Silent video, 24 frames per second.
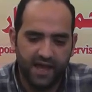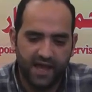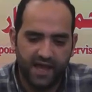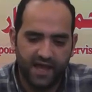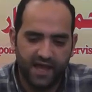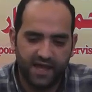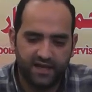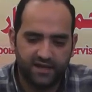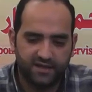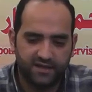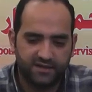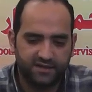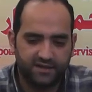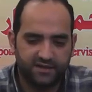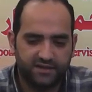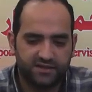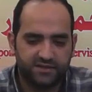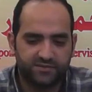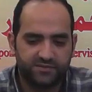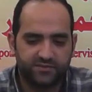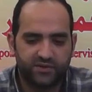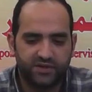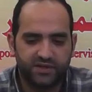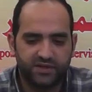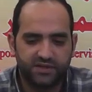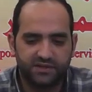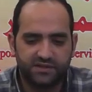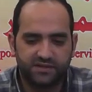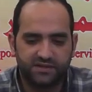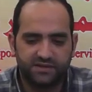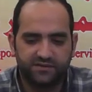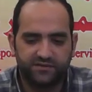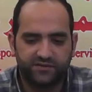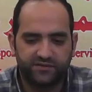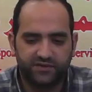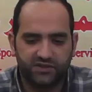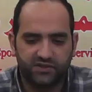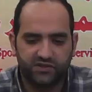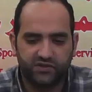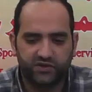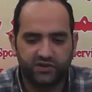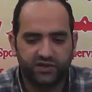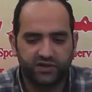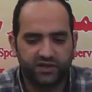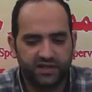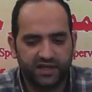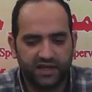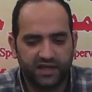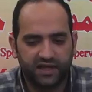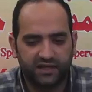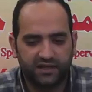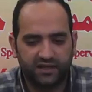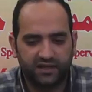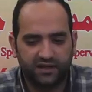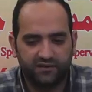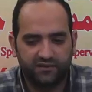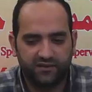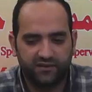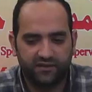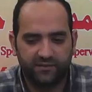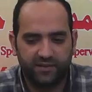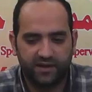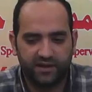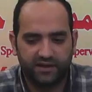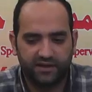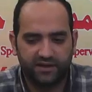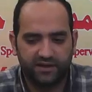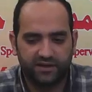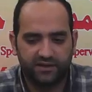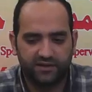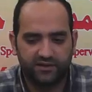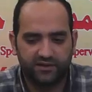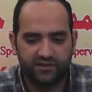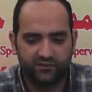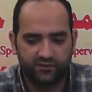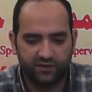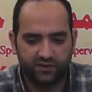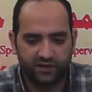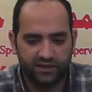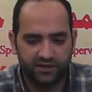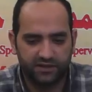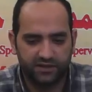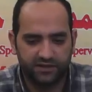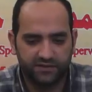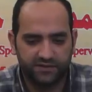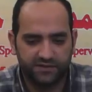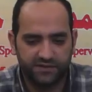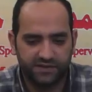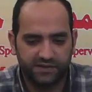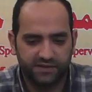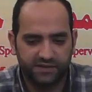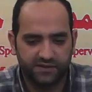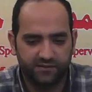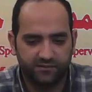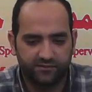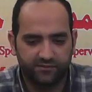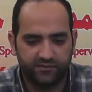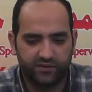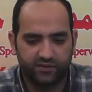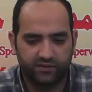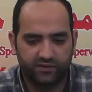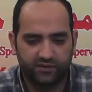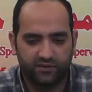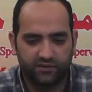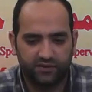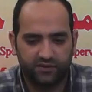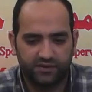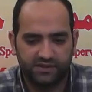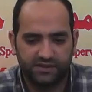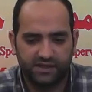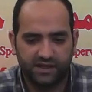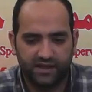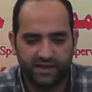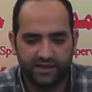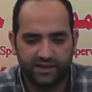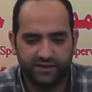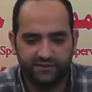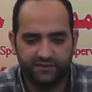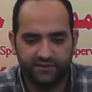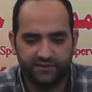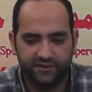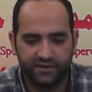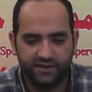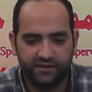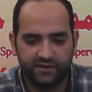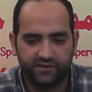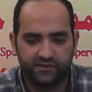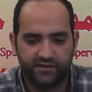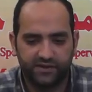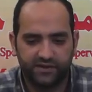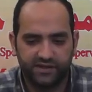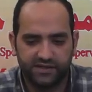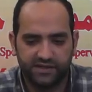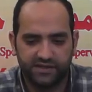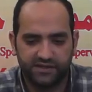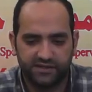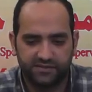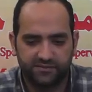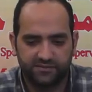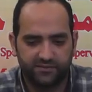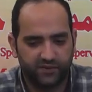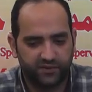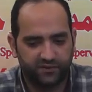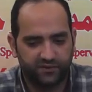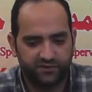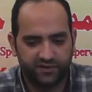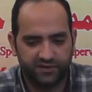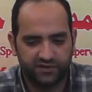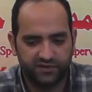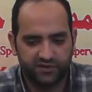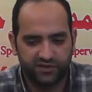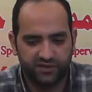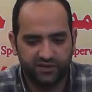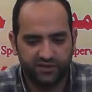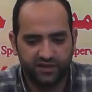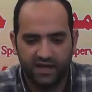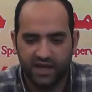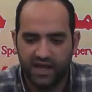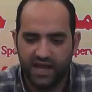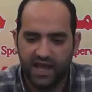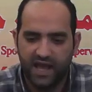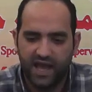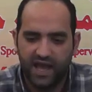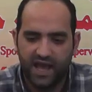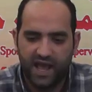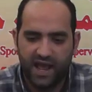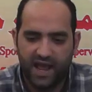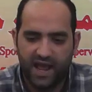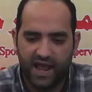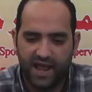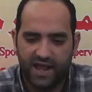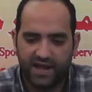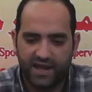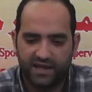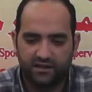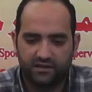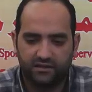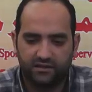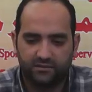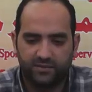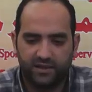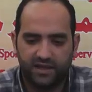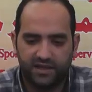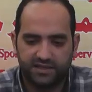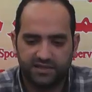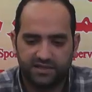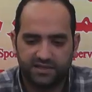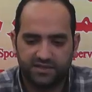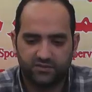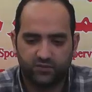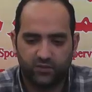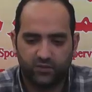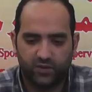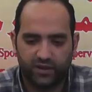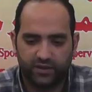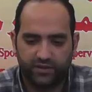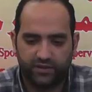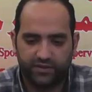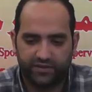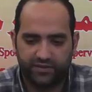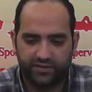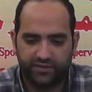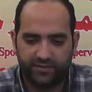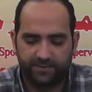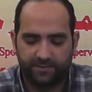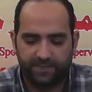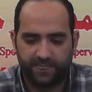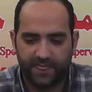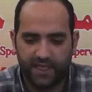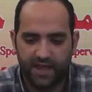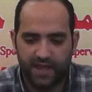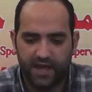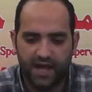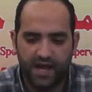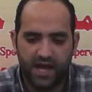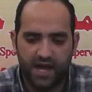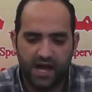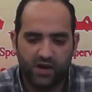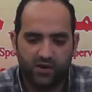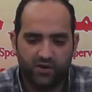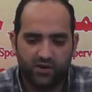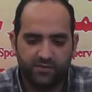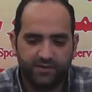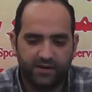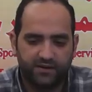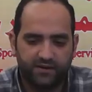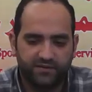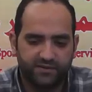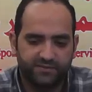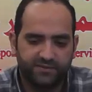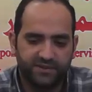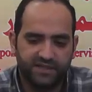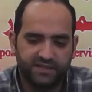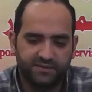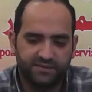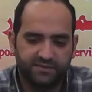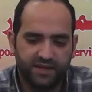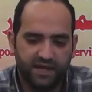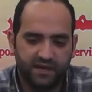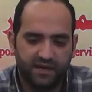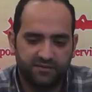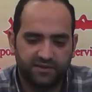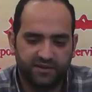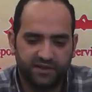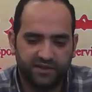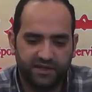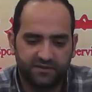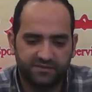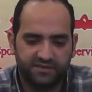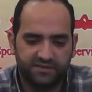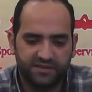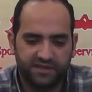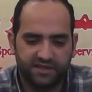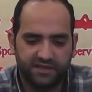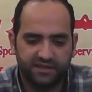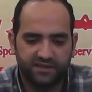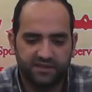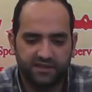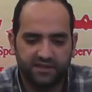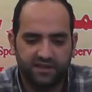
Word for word: as it spreads fraternity and love among relatives, prolongs life, increases provision, and blesses wealth. Our Prophet, peace be upon him, said,